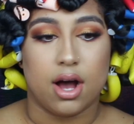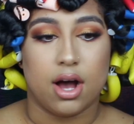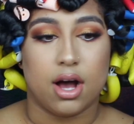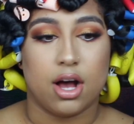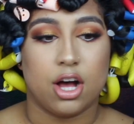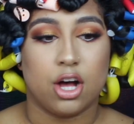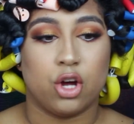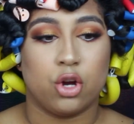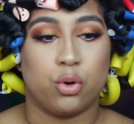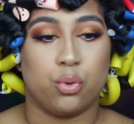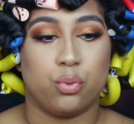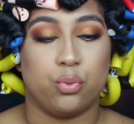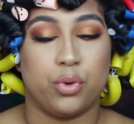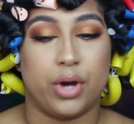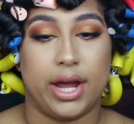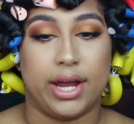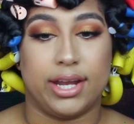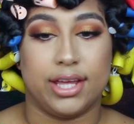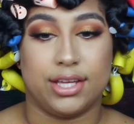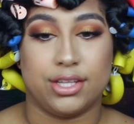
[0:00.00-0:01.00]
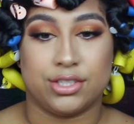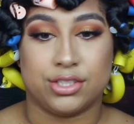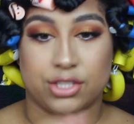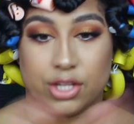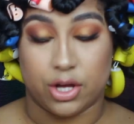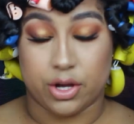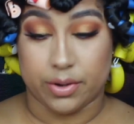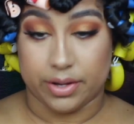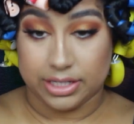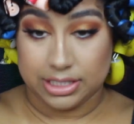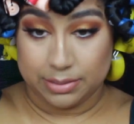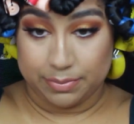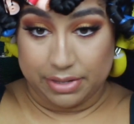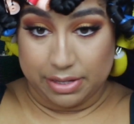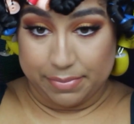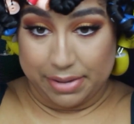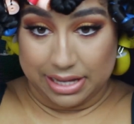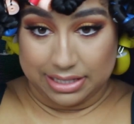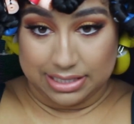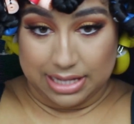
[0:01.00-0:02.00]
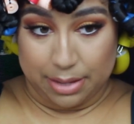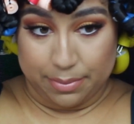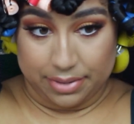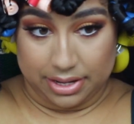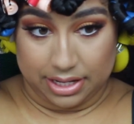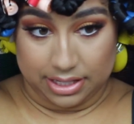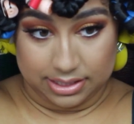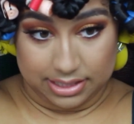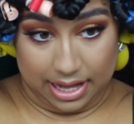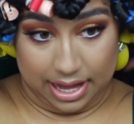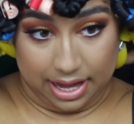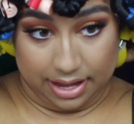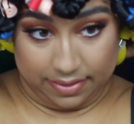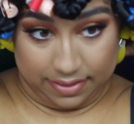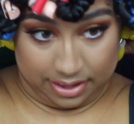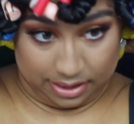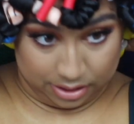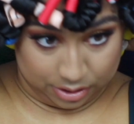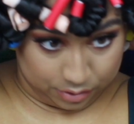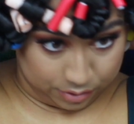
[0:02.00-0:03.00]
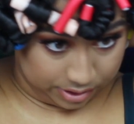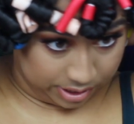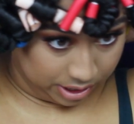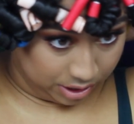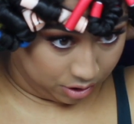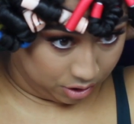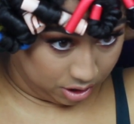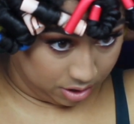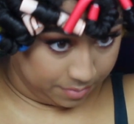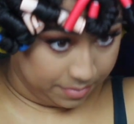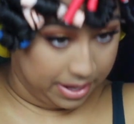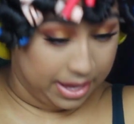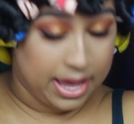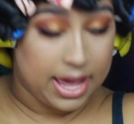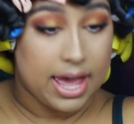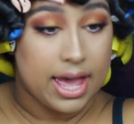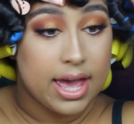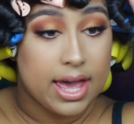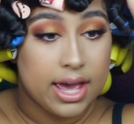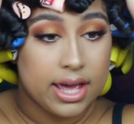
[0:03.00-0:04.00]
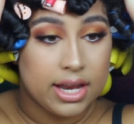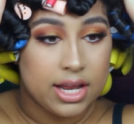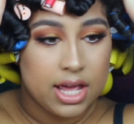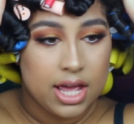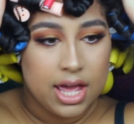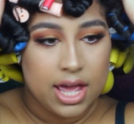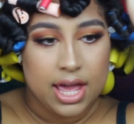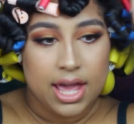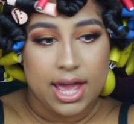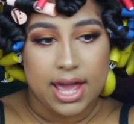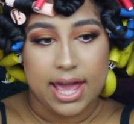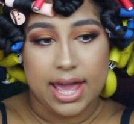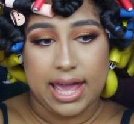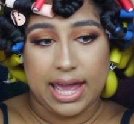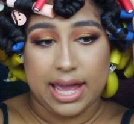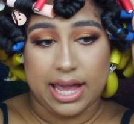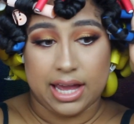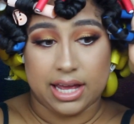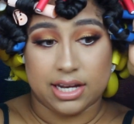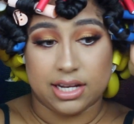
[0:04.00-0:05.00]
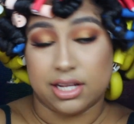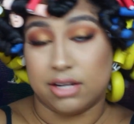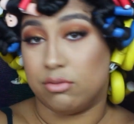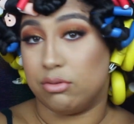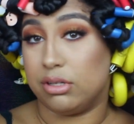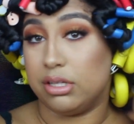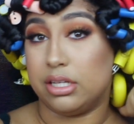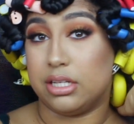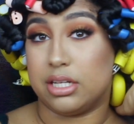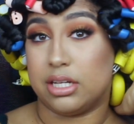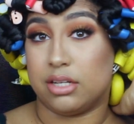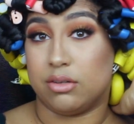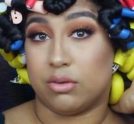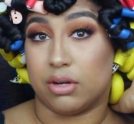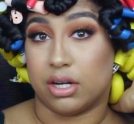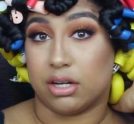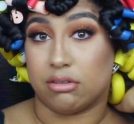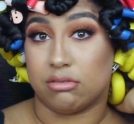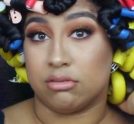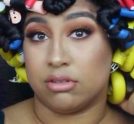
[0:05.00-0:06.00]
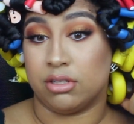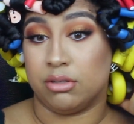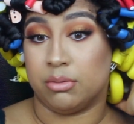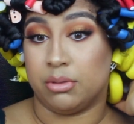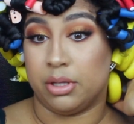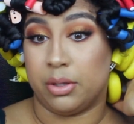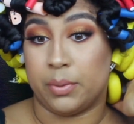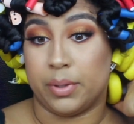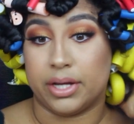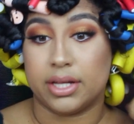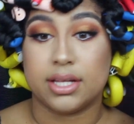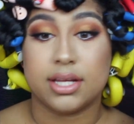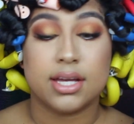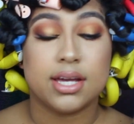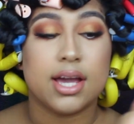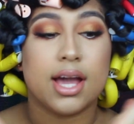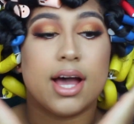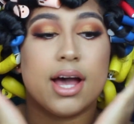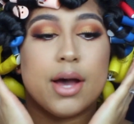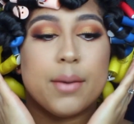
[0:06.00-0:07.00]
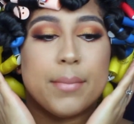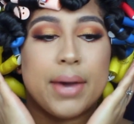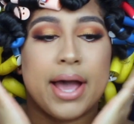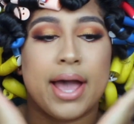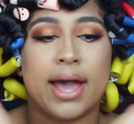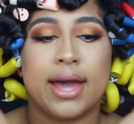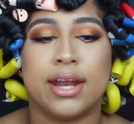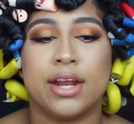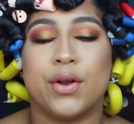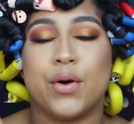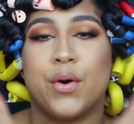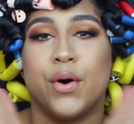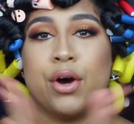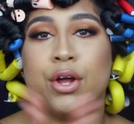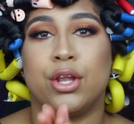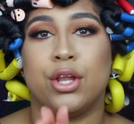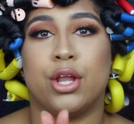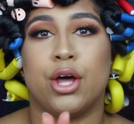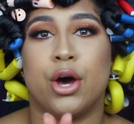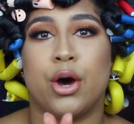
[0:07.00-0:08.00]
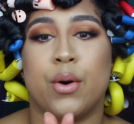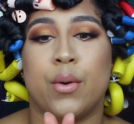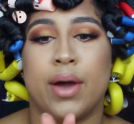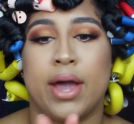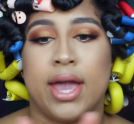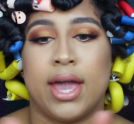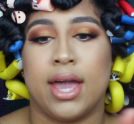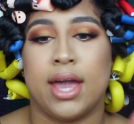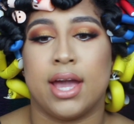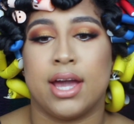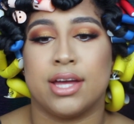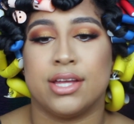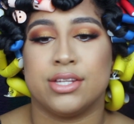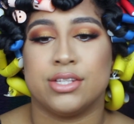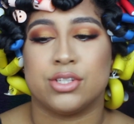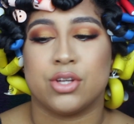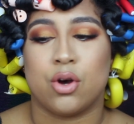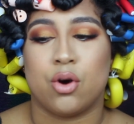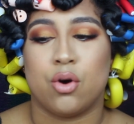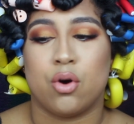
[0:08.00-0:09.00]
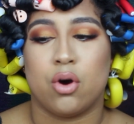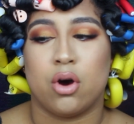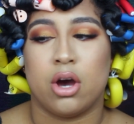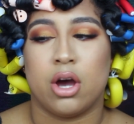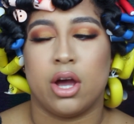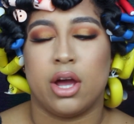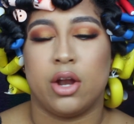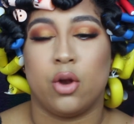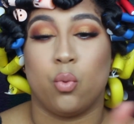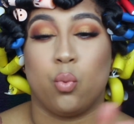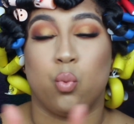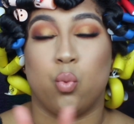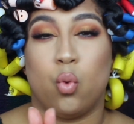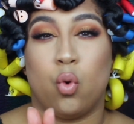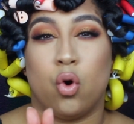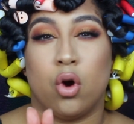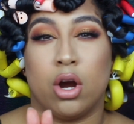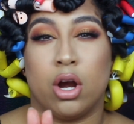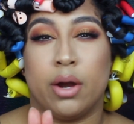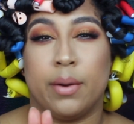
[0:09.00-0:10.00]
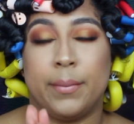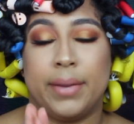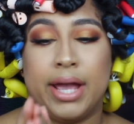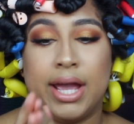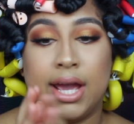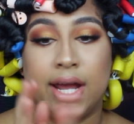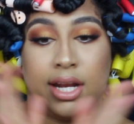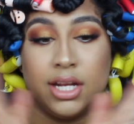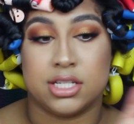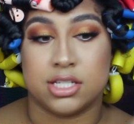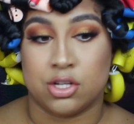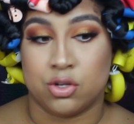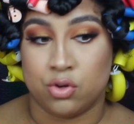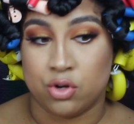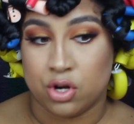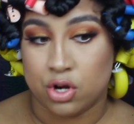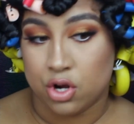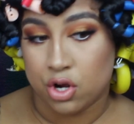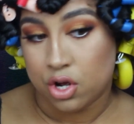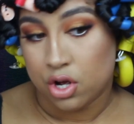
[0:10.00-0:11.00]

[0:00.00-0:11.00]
Alrighty, so it's been about 10 minutes. I had that little heater on my head and it really did work really, really quickly. I had it on low and on warm and it did